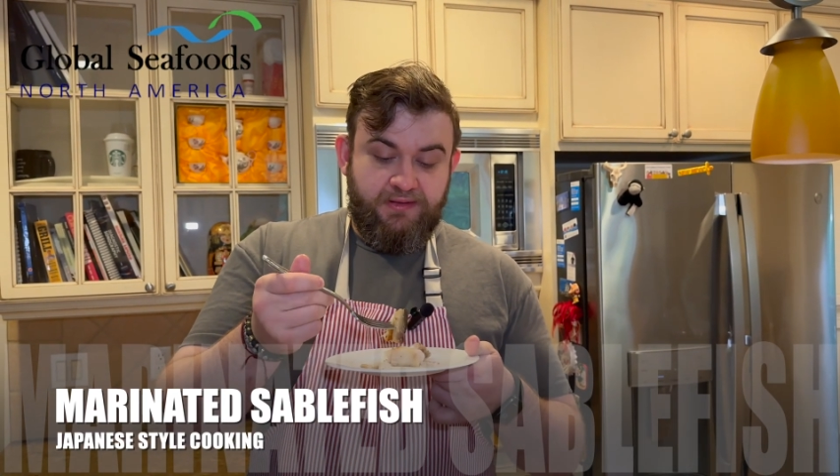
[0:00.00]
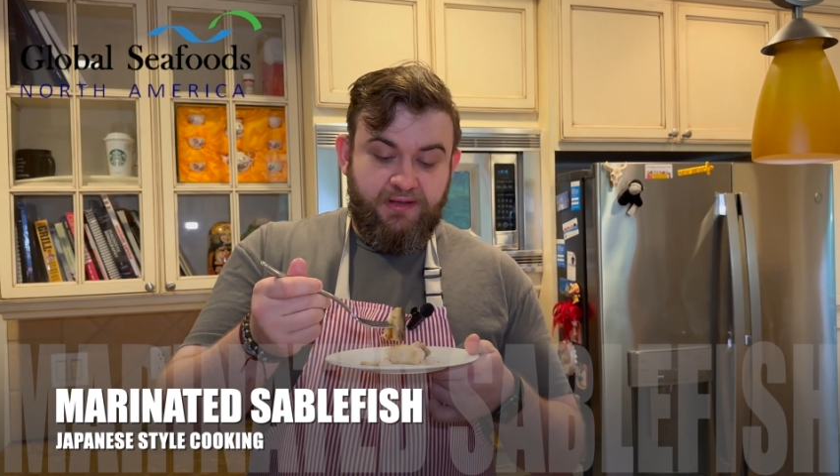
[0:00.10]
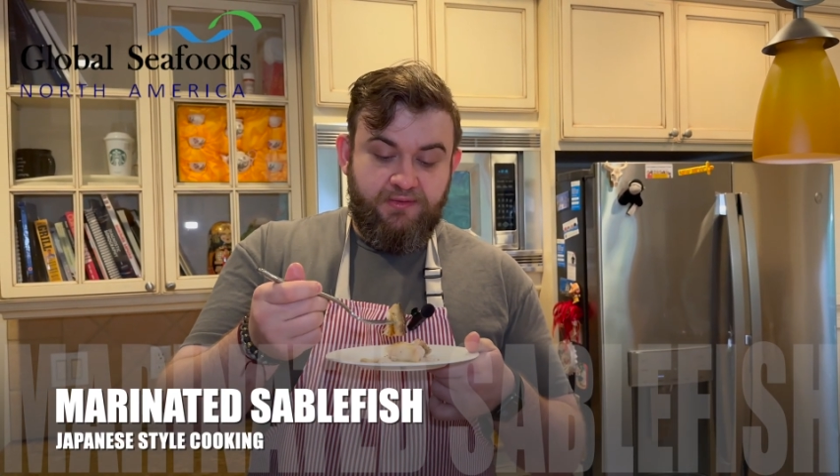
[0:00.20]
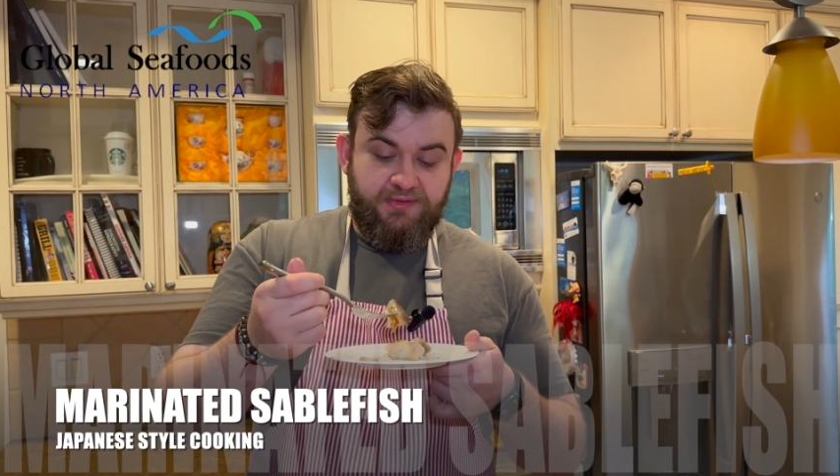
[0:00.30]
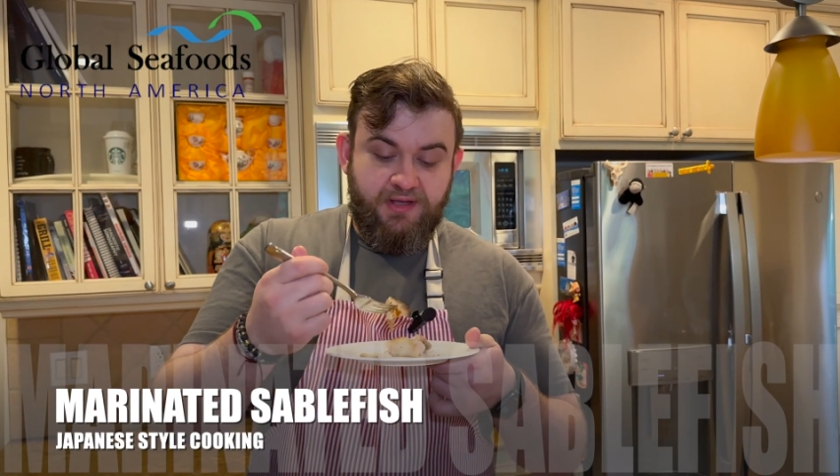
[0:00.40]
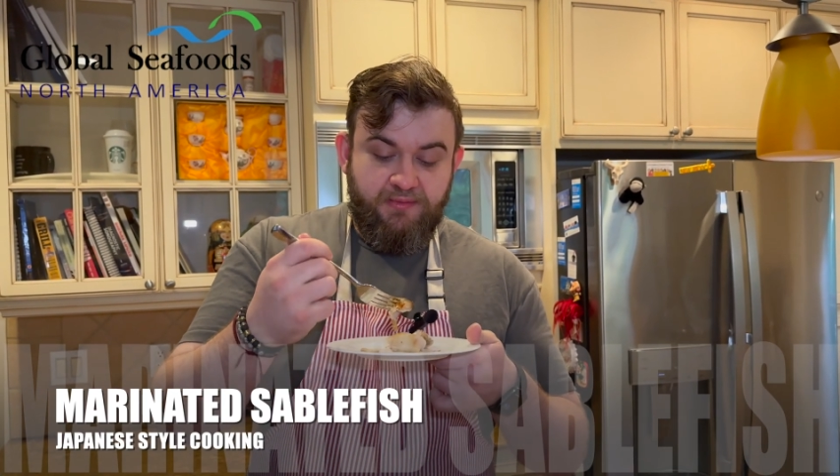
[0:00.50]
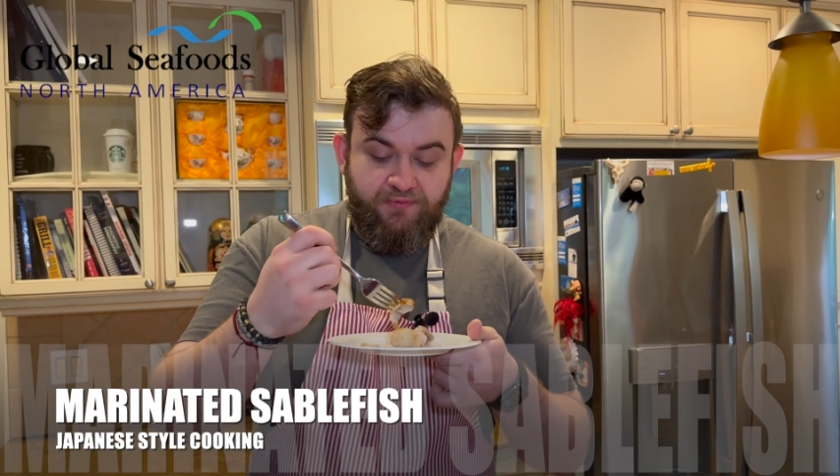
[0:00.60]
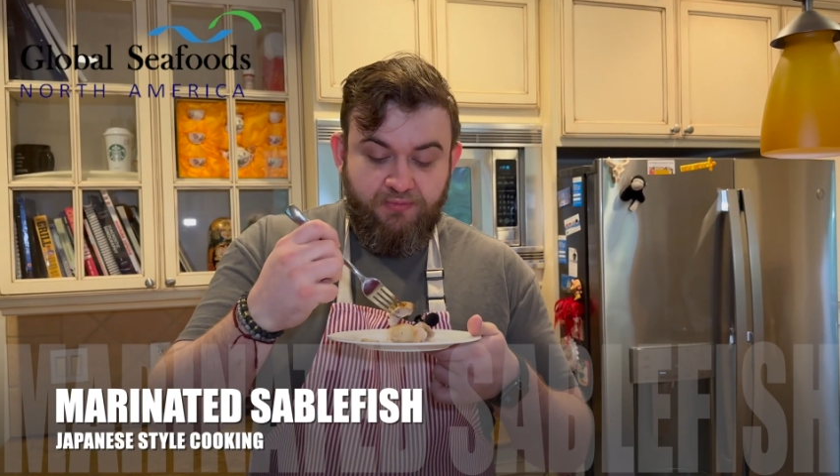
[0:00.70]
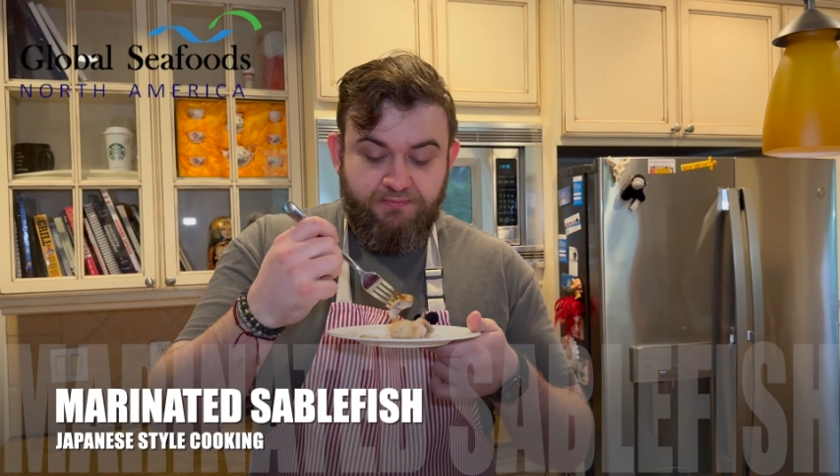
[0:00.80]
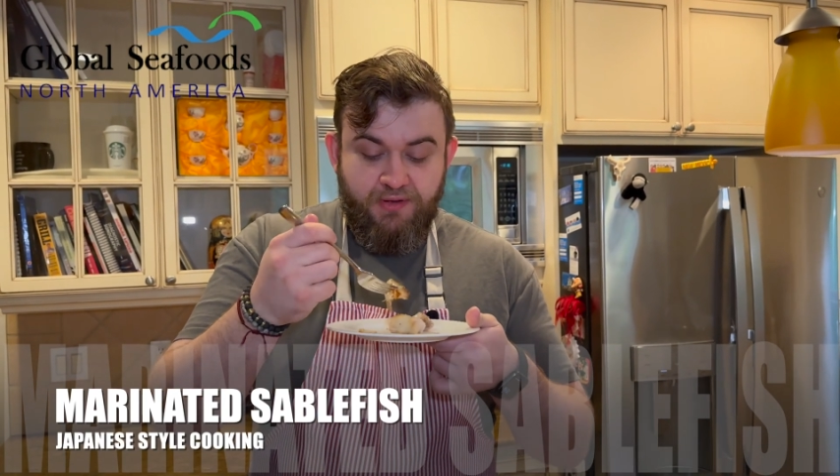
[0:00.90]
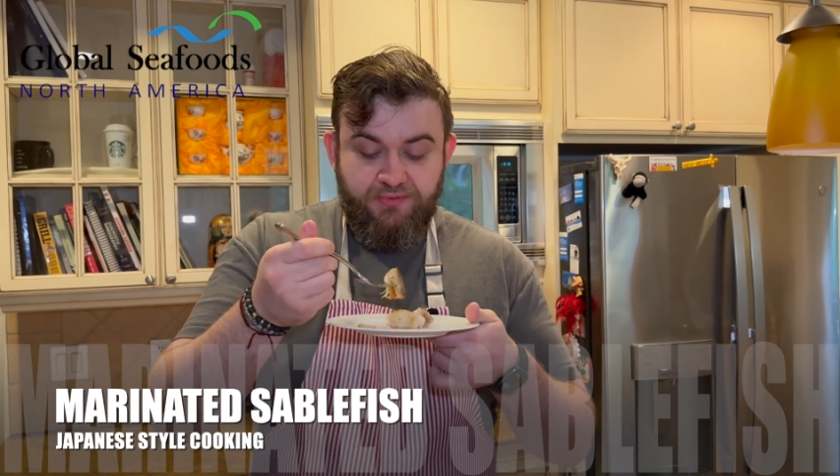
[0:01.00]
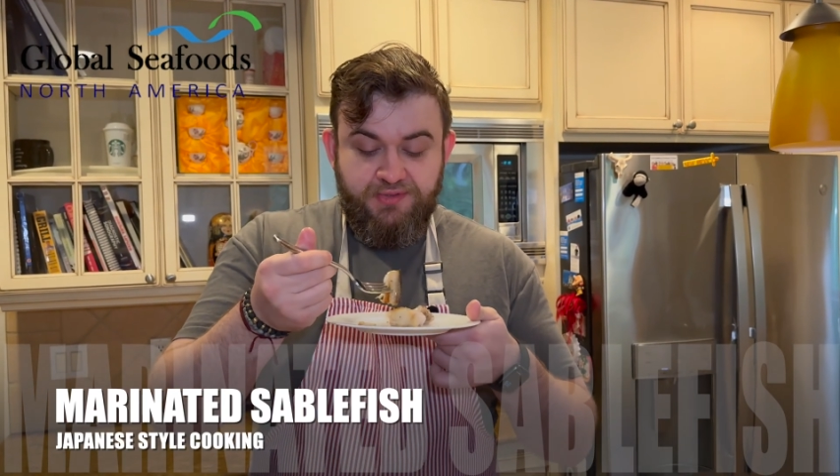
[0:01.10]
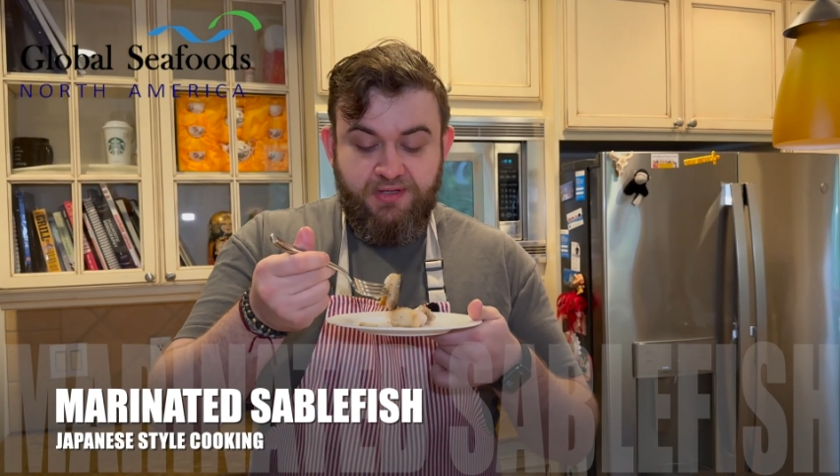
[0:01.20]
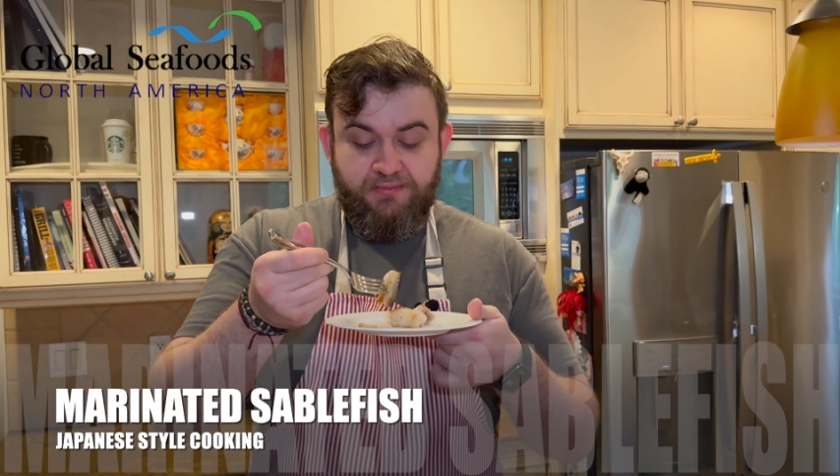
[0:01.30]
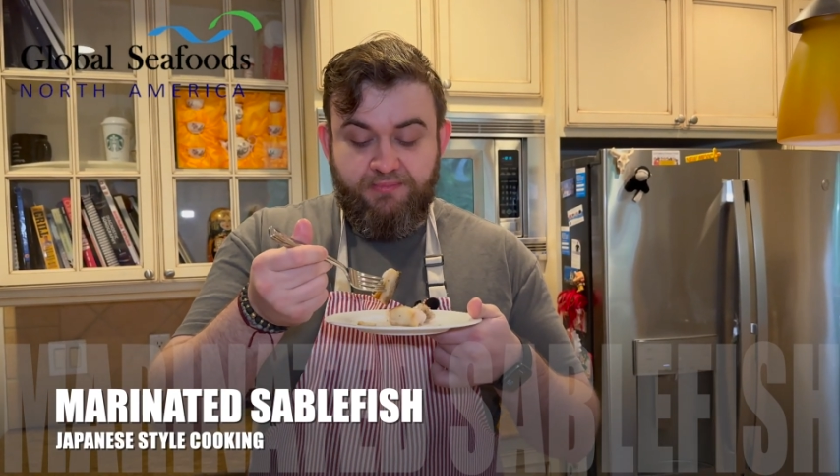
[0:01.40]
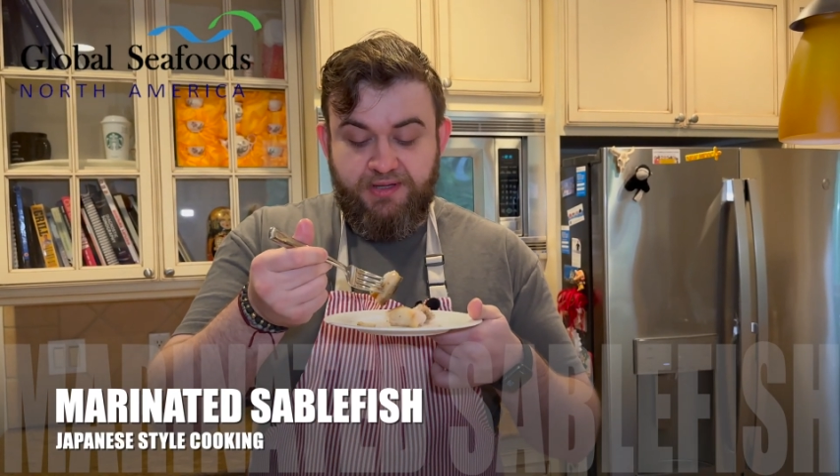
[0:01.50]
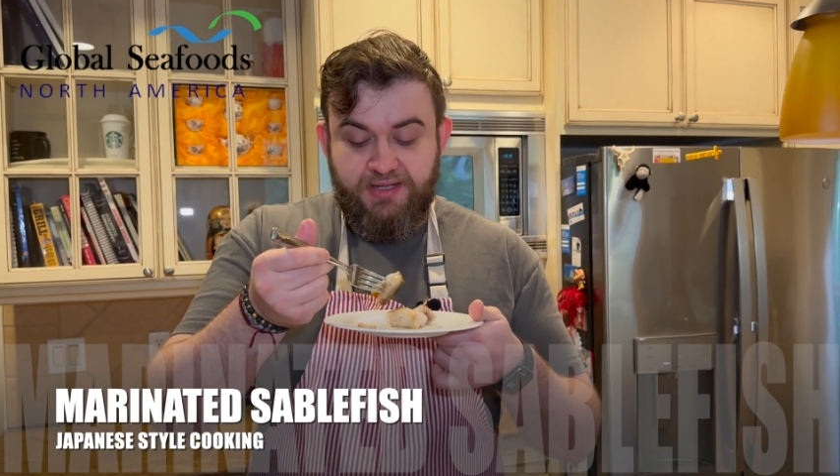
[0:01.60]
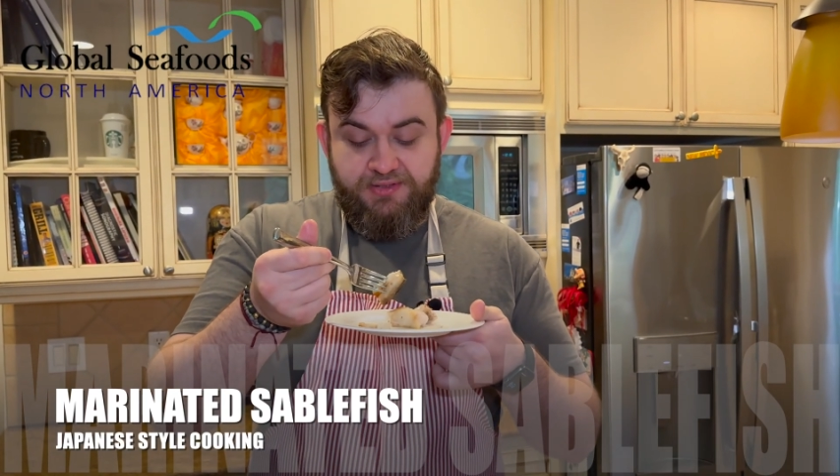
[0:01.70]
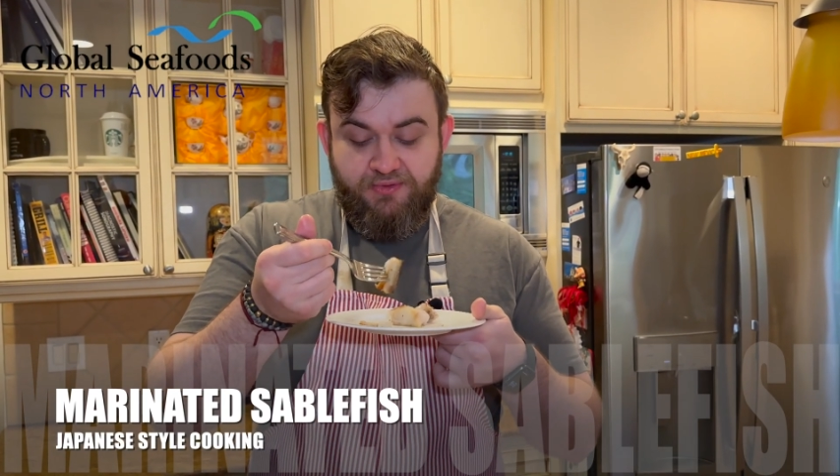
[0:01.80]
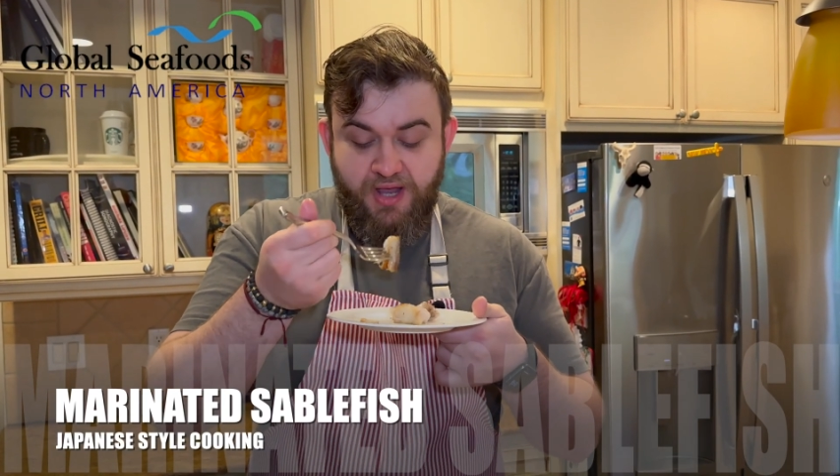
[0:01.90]
That one's got a few bones in it, but
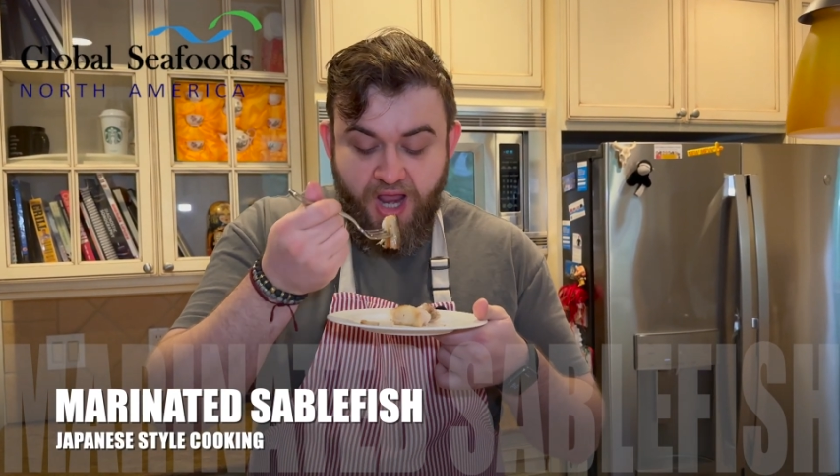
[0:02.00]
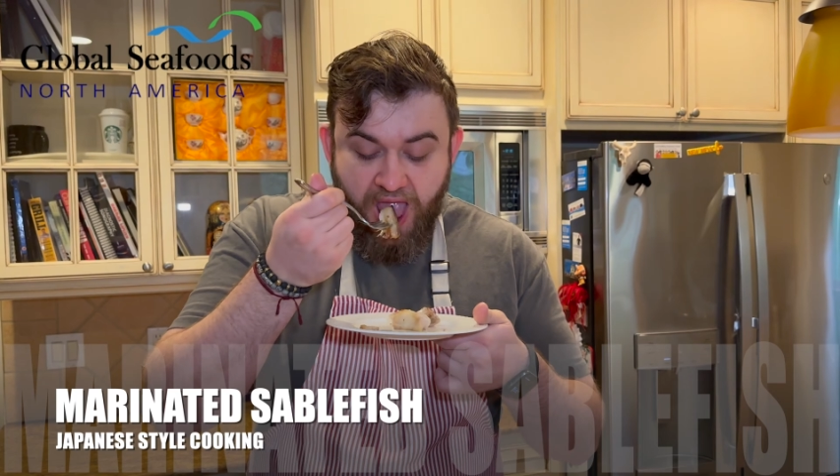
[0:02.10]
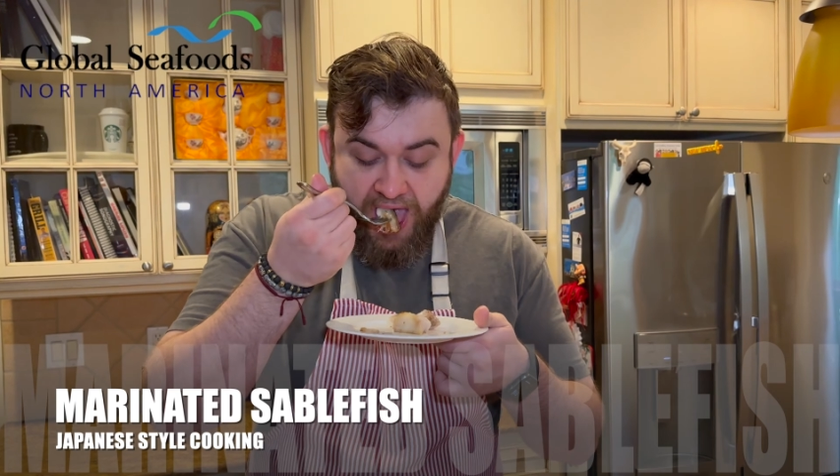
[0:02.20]
that's okay.